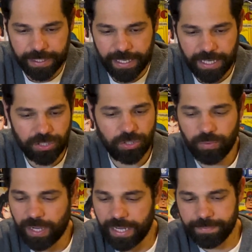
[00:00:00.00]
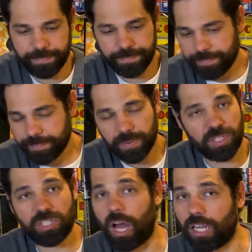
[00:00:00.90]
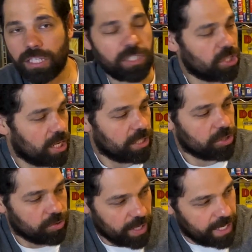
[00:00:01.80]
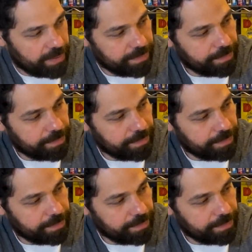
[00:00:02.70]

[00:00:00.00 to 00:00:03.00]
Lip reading: 9/2 white, solid grade.